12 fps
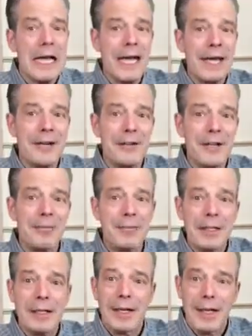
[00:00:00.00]
And uh,
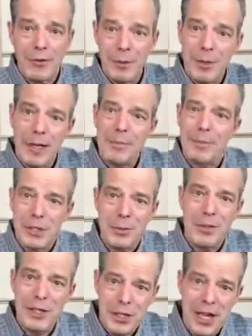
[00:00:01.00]
everybody, please
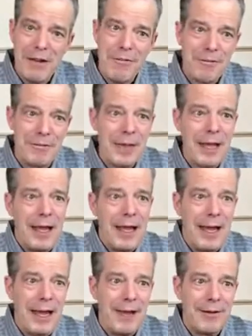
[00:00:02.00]
be safe.
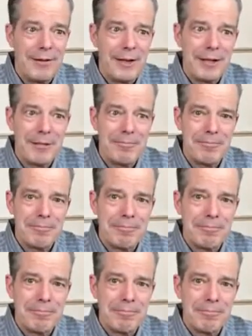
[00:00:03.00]
And uh,
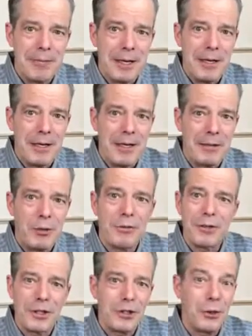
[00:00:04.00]
uh, don't
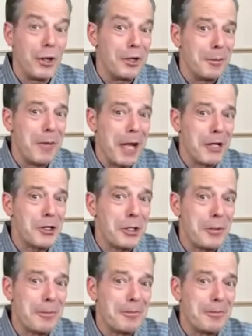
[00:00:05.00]
forget to wear your mask.